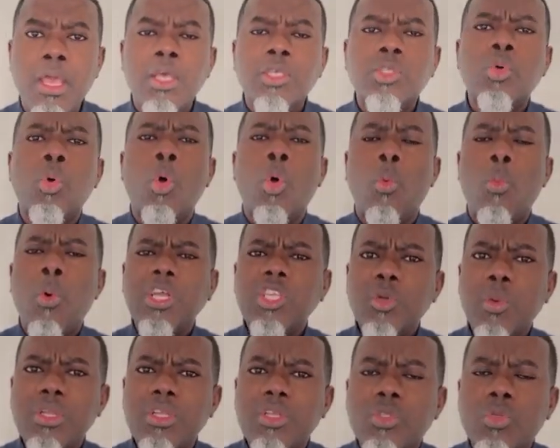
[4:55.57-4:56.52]
So what
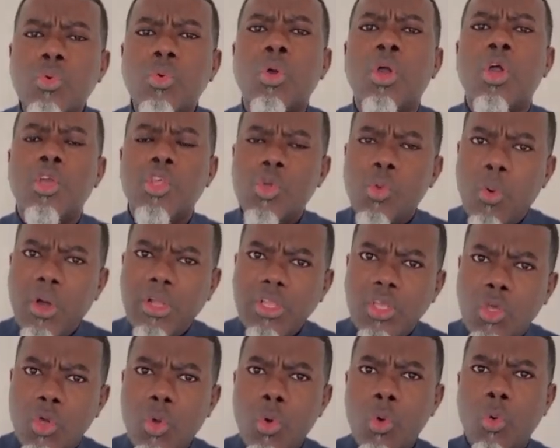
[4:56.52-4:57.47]
do you want to do? You want
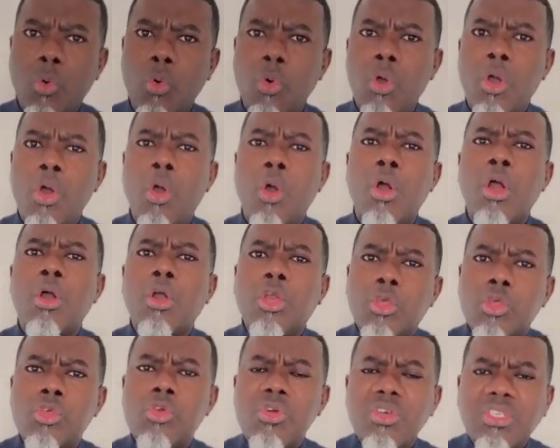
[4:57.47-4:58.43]
to go
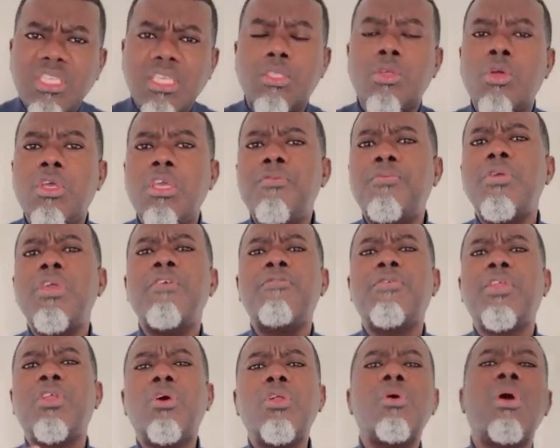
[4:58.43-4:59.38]
Use it. If
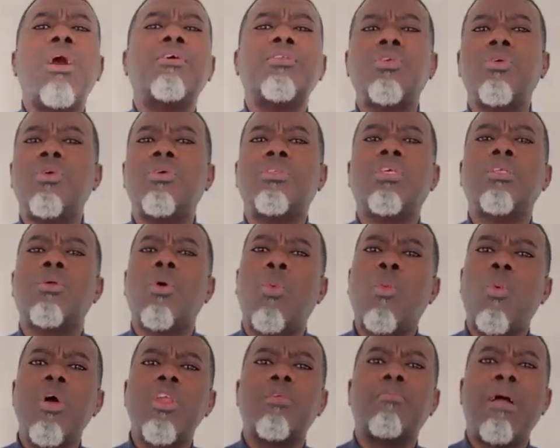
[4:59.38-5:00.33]
you don't know how to use it,
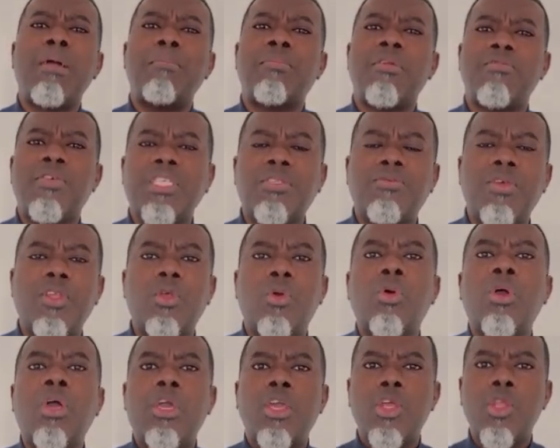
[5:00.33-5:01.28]
watch my previous
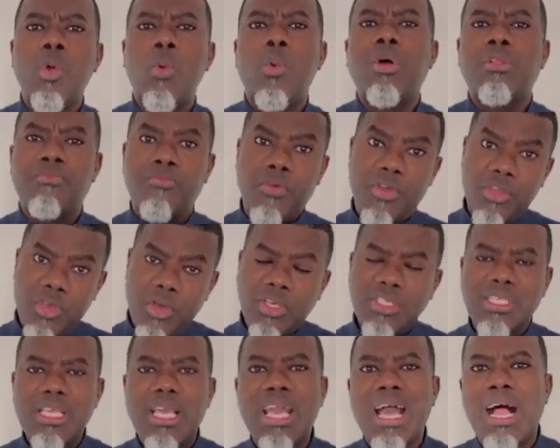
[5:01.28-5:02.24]
video. You know what? For your
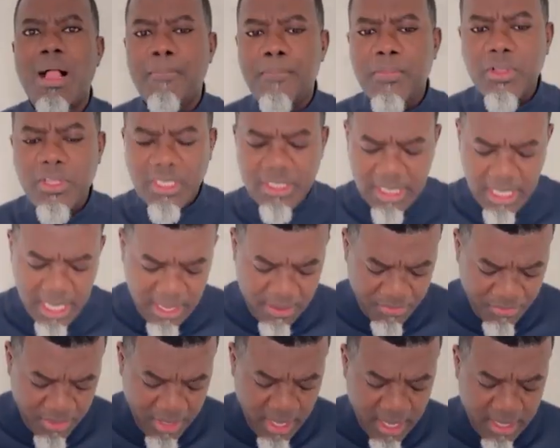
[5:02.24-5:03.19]
sake, I'll put it
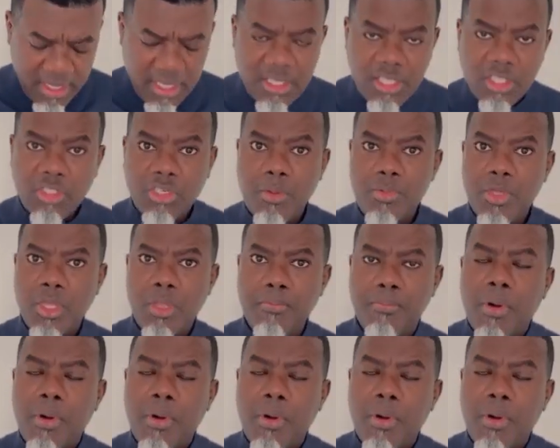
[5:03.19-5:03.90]
in the description